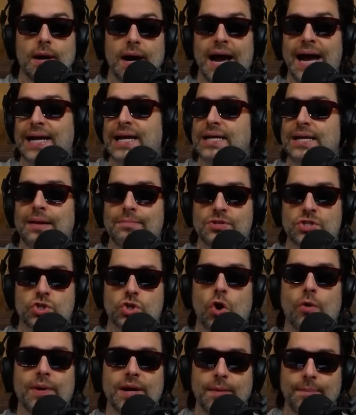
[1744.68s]
I could name
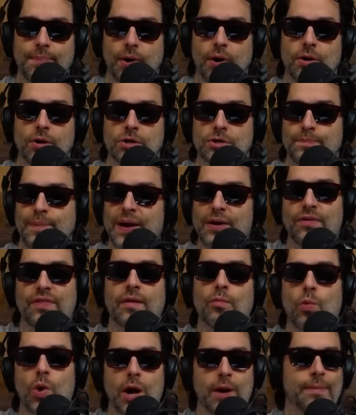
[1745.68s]
so many burgers better
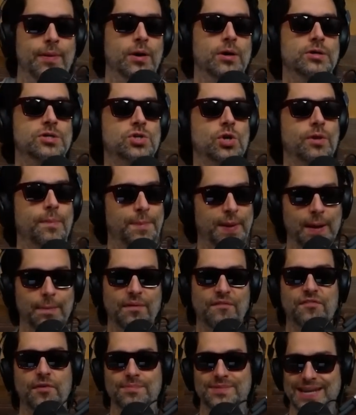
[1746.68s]
than Whataburger. So the
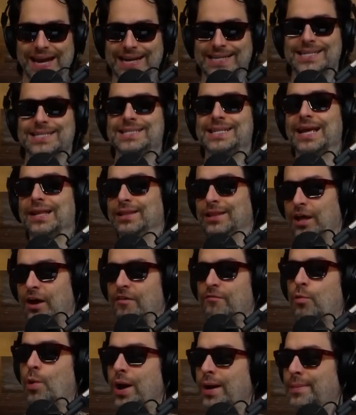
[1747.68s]
people from Texas that
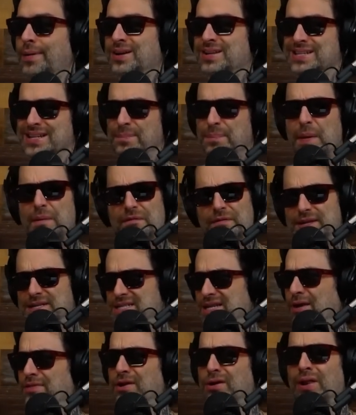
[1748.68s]
love Whataburger, and the people from the
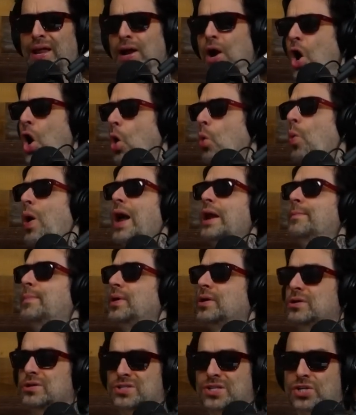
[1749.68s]
South that are like,
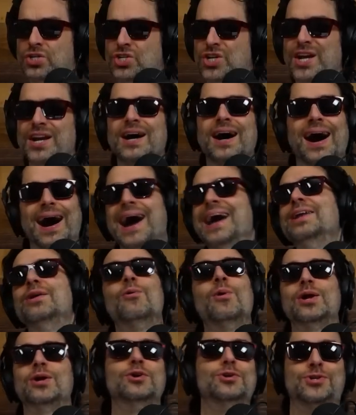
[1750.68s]
Whataburger is the shit. I
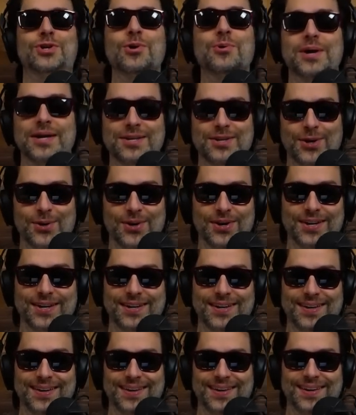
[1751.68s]
know what you're doing, dude.
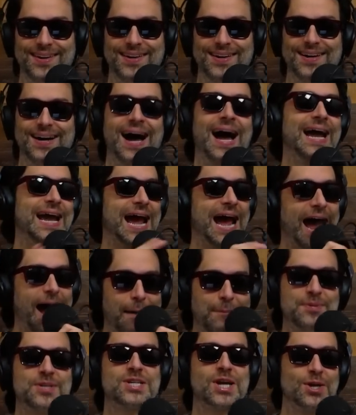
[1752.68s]
I
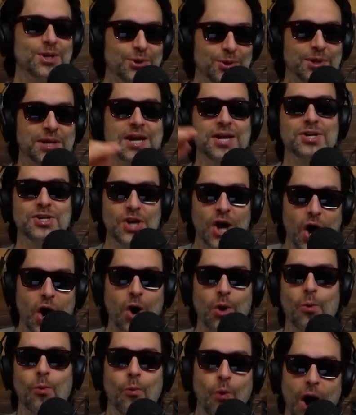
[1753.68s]
absolutely
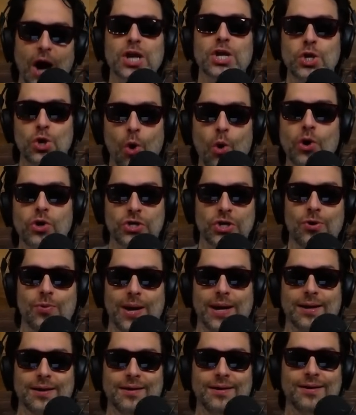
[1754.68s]
know what you're doing.